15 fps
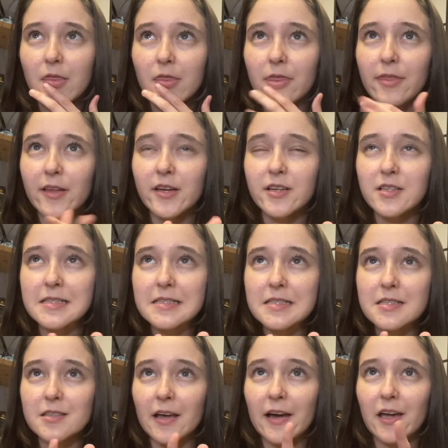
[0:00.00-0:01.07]

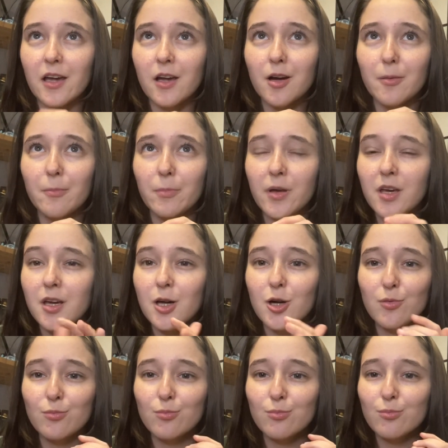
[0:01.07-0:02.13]
this like big
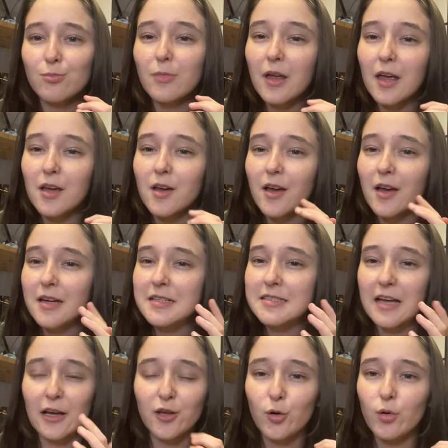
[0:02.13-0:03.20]

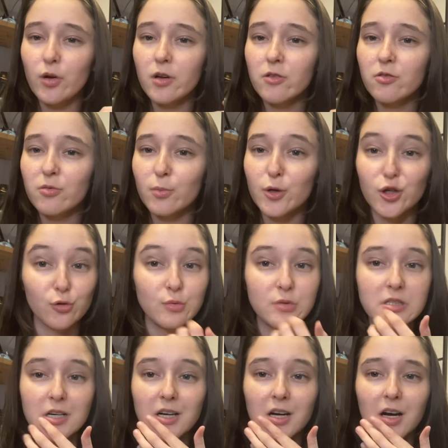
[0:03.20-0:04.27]
executive
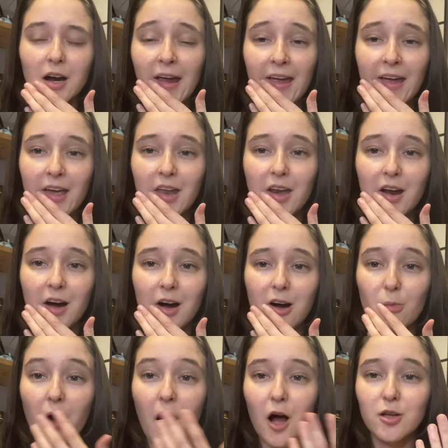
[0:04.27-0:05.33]
producer in
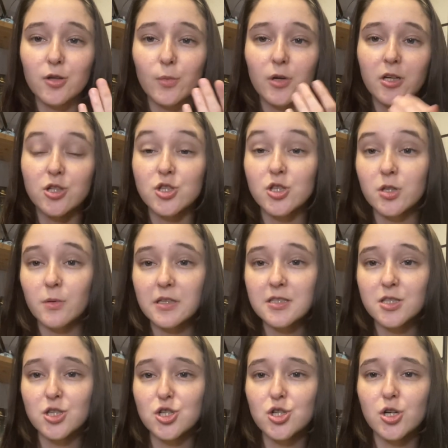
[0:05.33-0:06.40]
Hollywood, and she runs
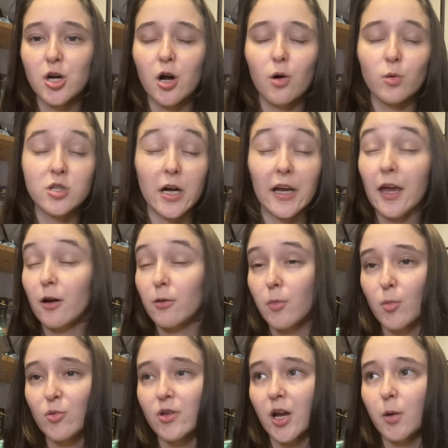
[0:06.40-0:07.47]
this show which I can't
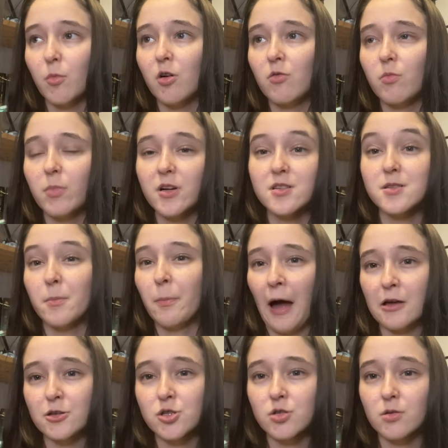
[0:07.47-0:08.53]
remember the name of, but it's a
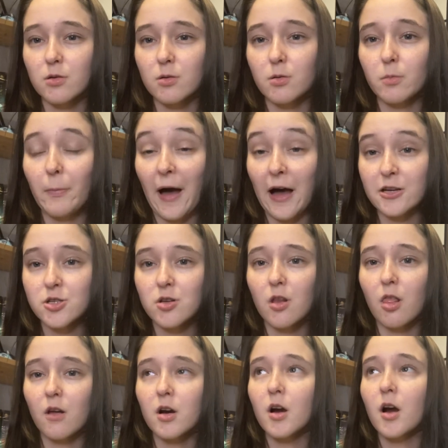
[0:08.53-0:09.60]

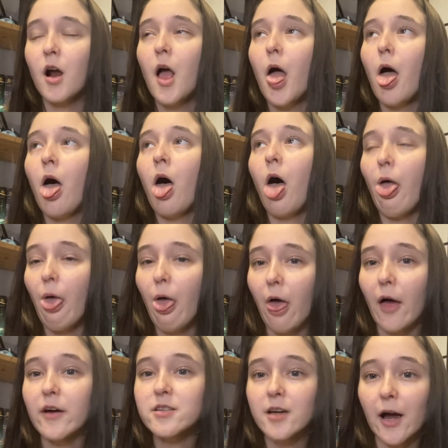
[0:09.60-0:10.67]
bachelor
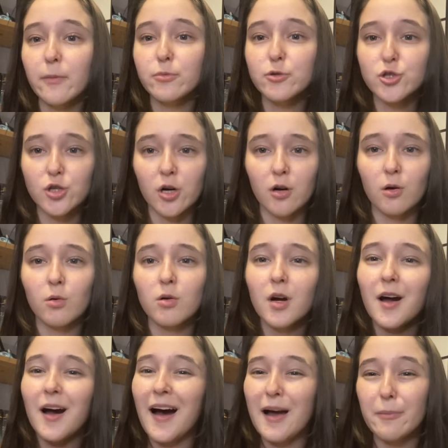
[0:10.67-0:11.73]
type show.
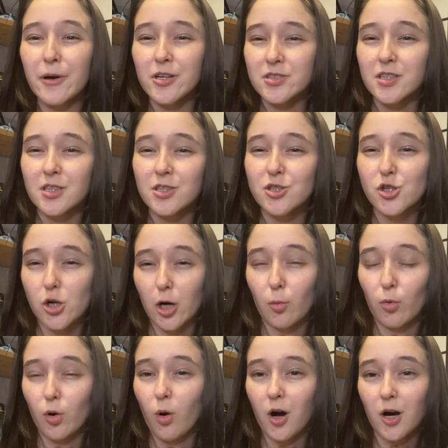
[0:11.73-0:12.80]
I apparently need to drink
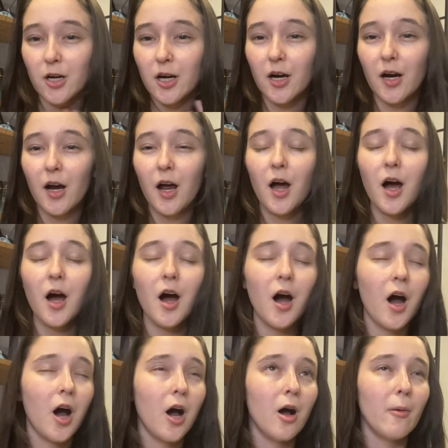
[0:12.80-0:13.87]
more water.
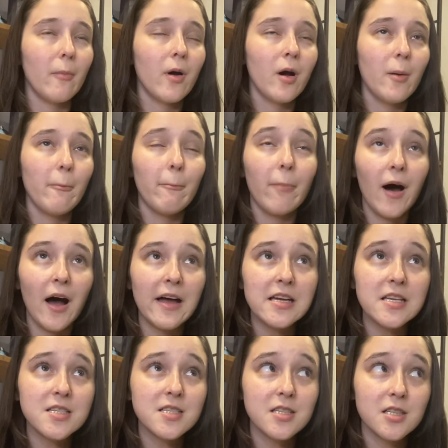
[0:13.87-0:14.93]

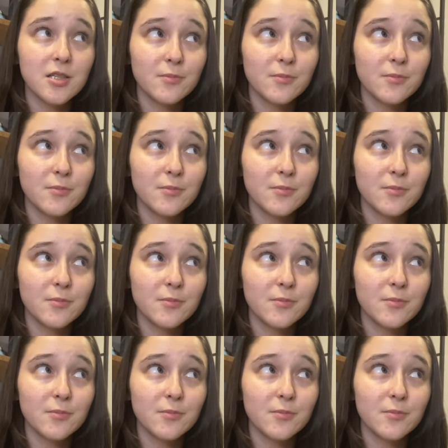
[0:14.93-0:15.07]
But